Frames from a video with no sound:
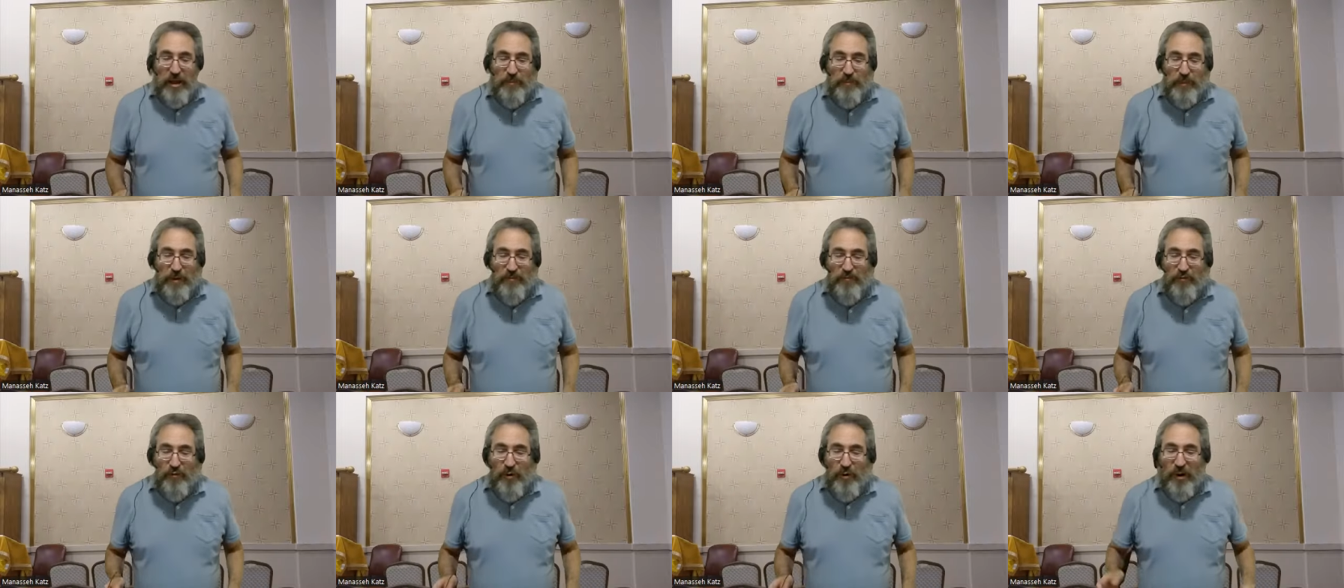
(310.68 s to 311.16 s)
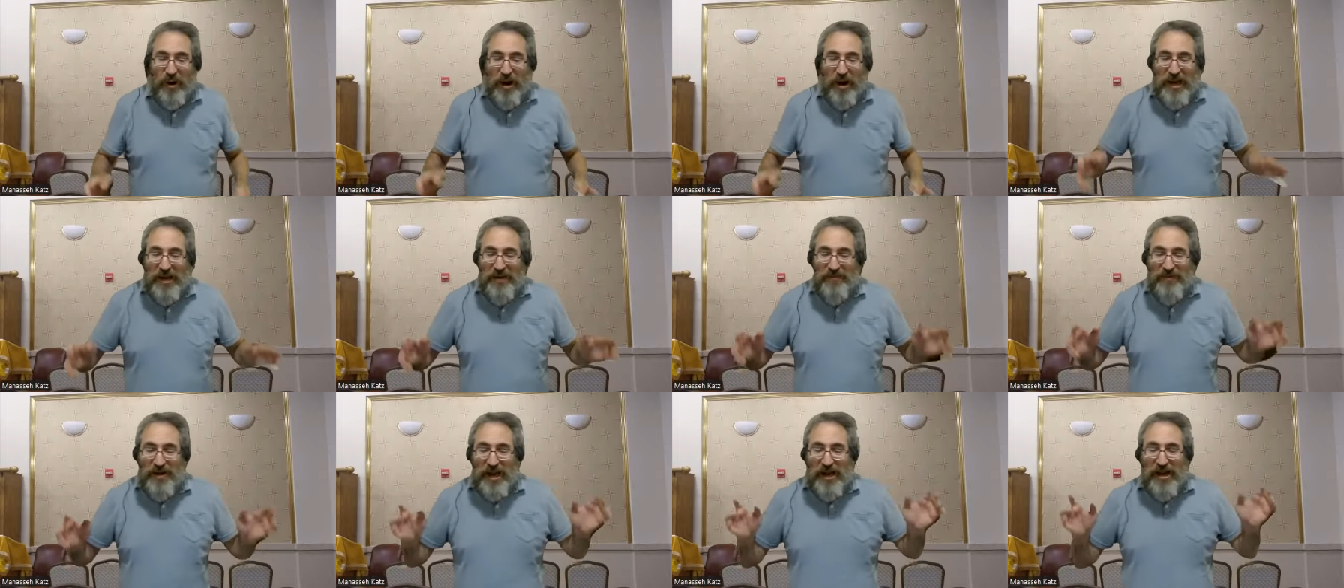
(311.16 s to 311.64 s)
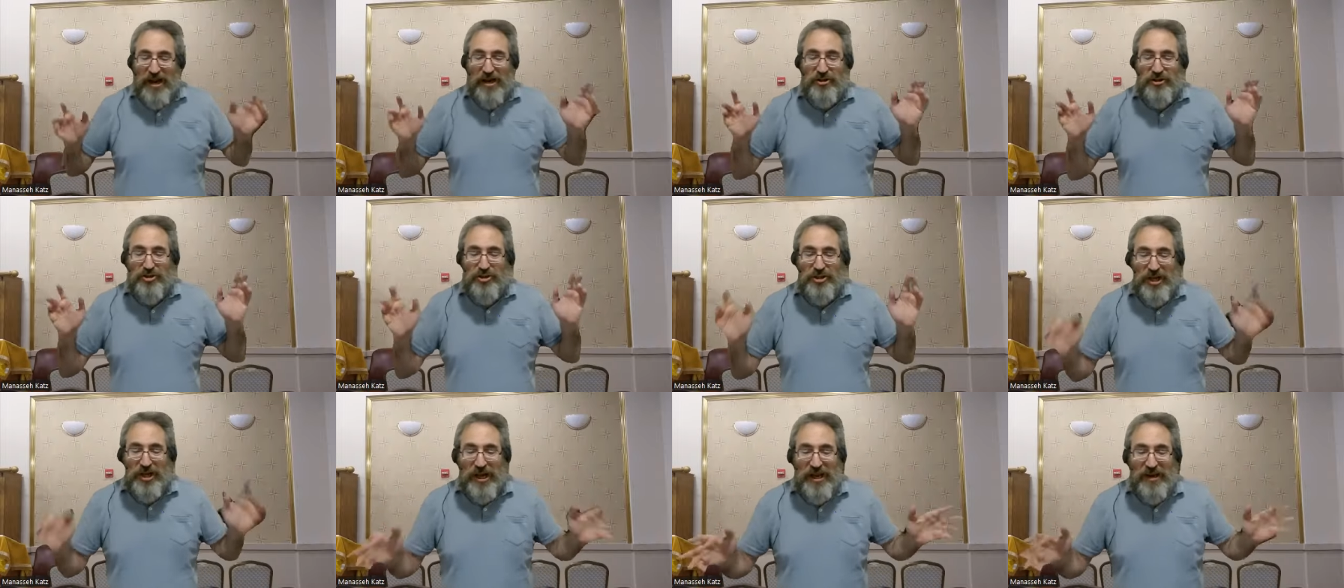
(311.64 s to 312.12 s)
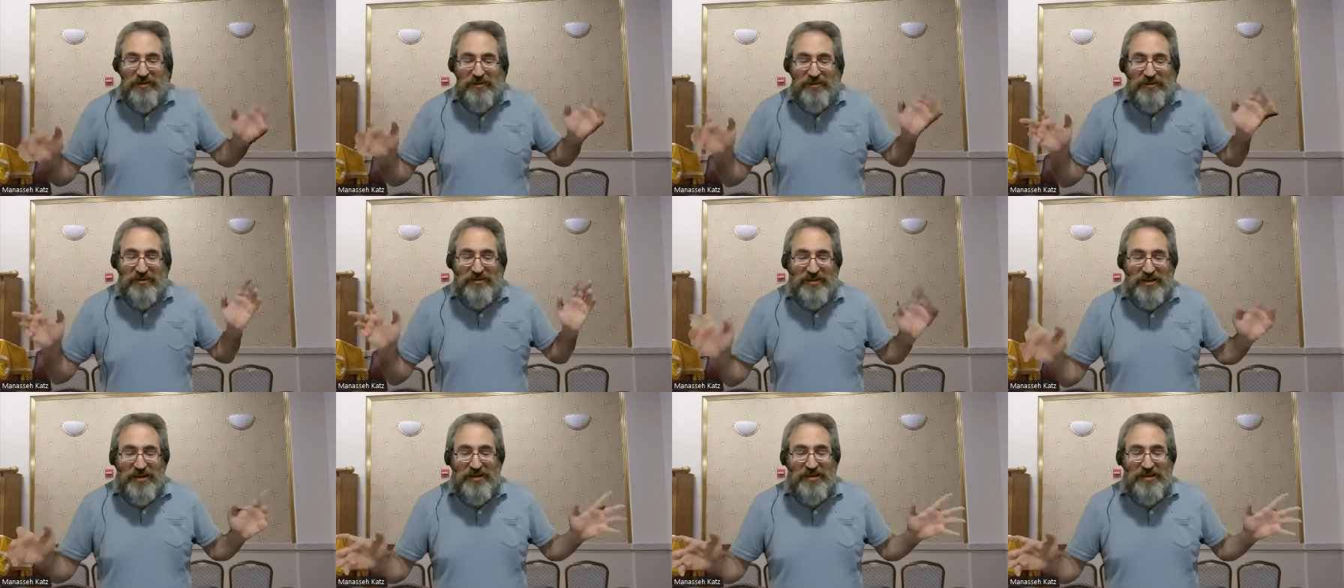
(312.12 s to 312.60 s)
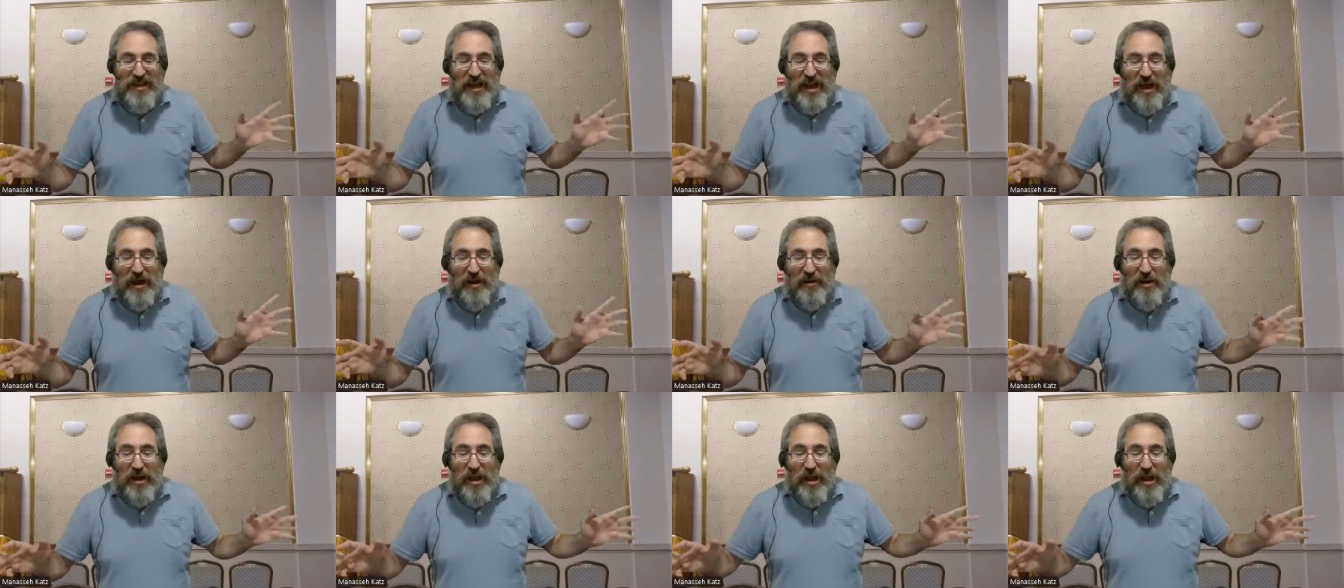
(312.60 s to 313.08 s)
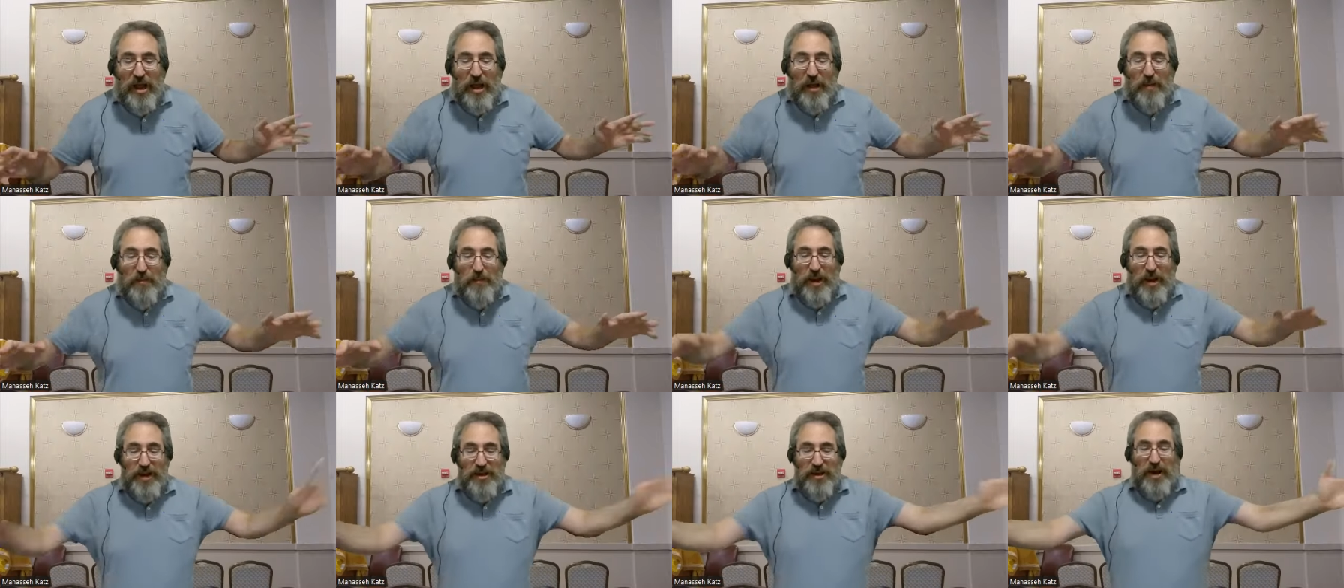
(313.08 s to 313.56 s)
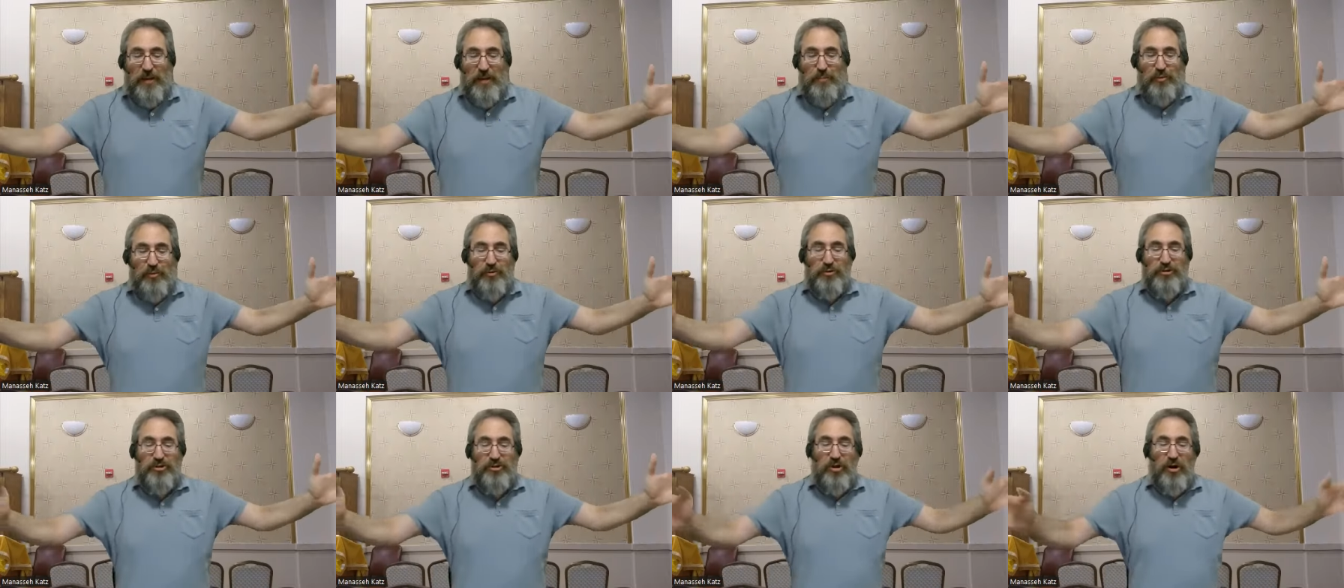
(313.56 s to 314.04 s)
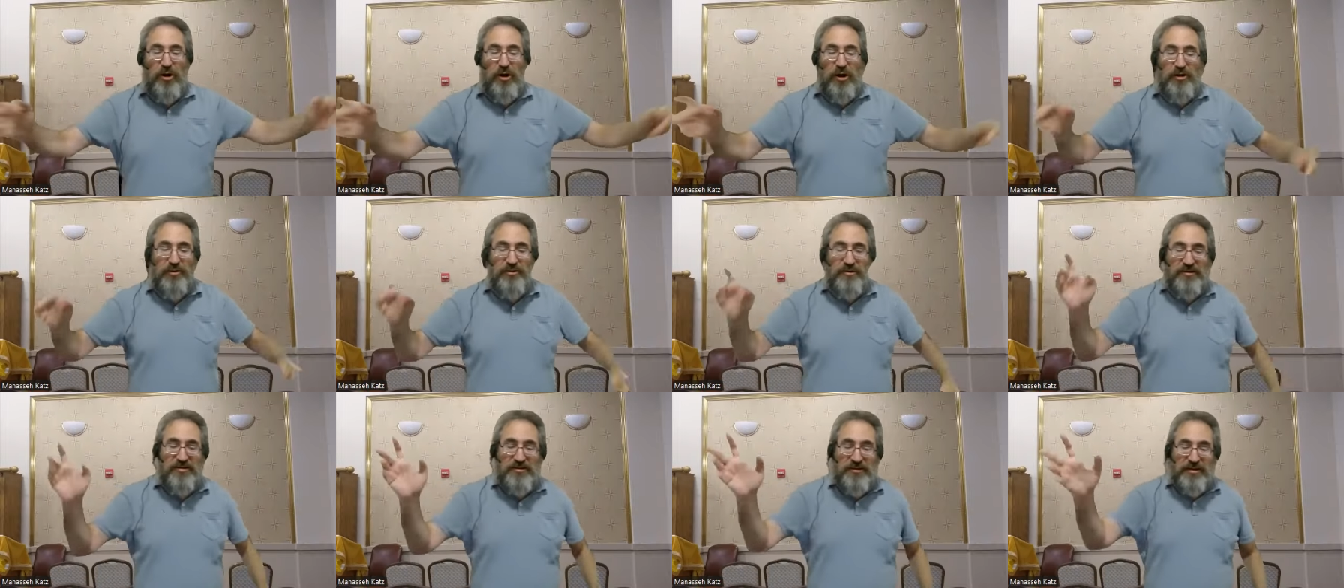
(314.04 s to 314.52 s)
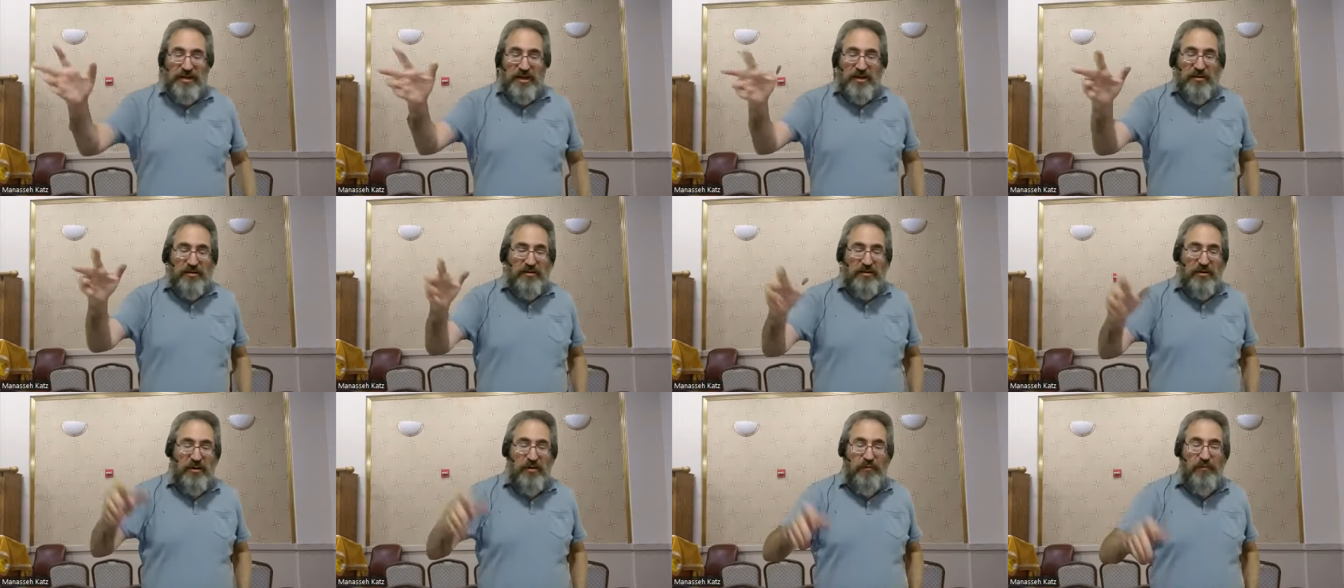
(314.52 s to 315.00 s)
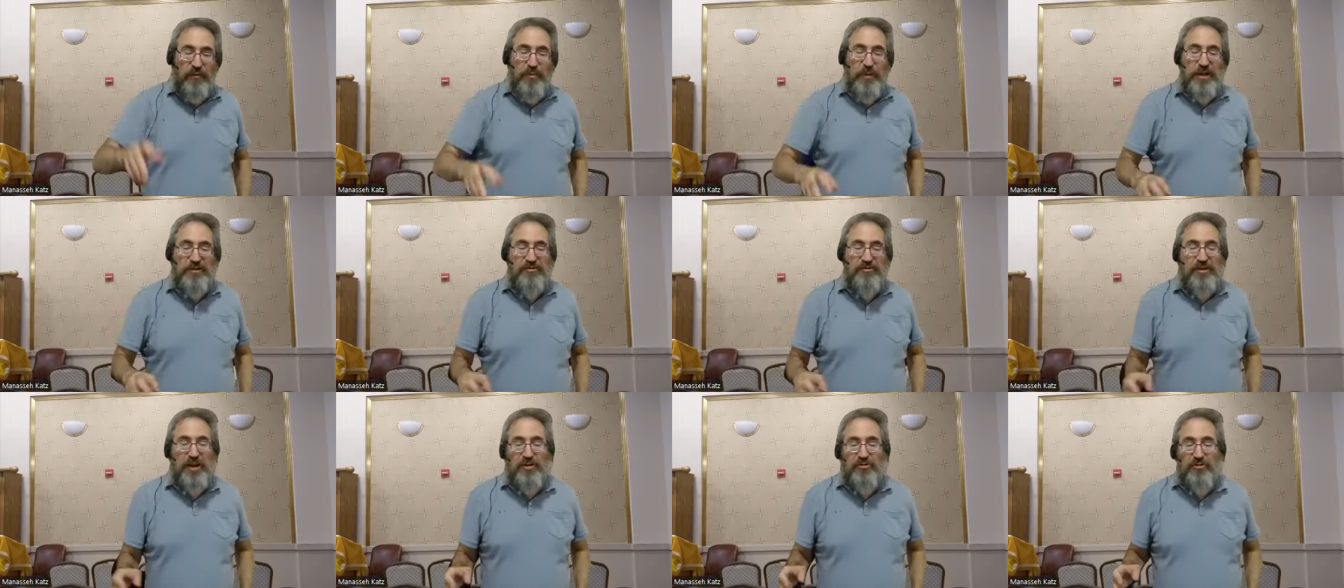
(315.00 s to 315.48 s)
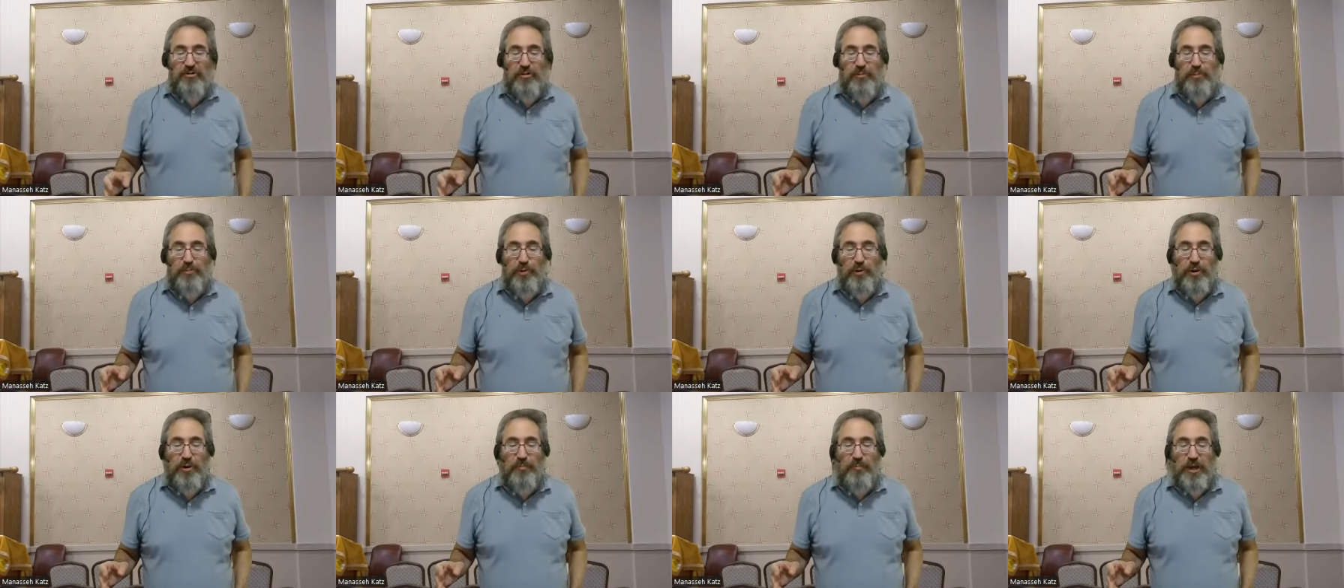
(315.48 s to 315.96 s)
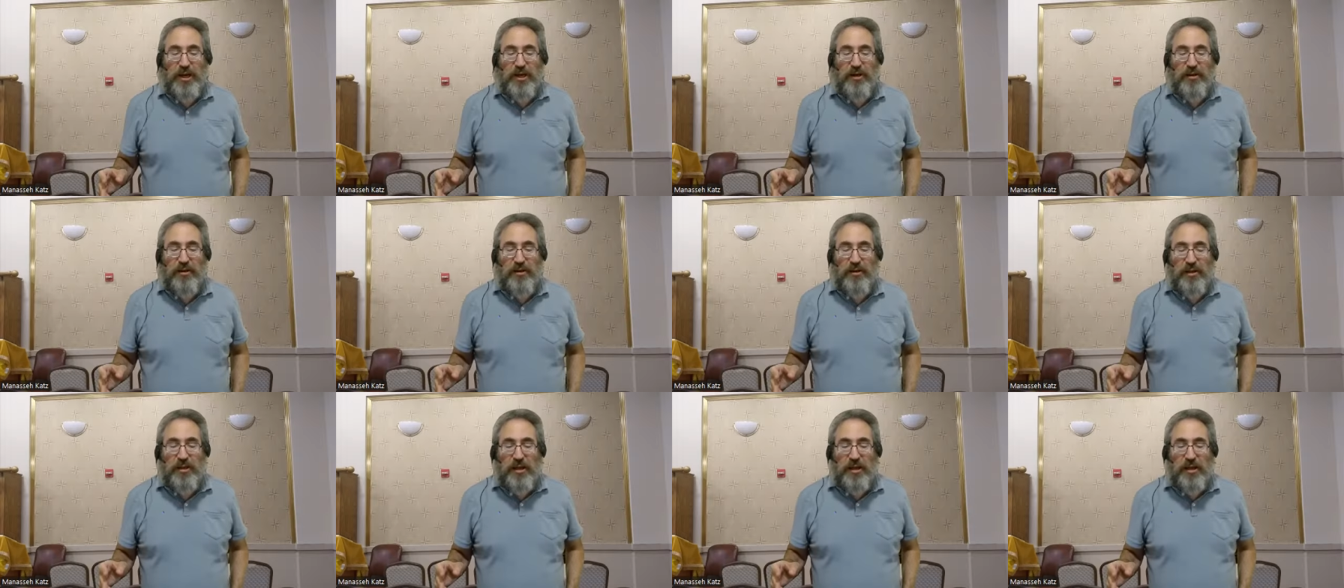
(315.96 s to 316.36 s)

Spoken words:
before I even had a chance to sit down, my number was called to see a clerk for my scheduled appointment.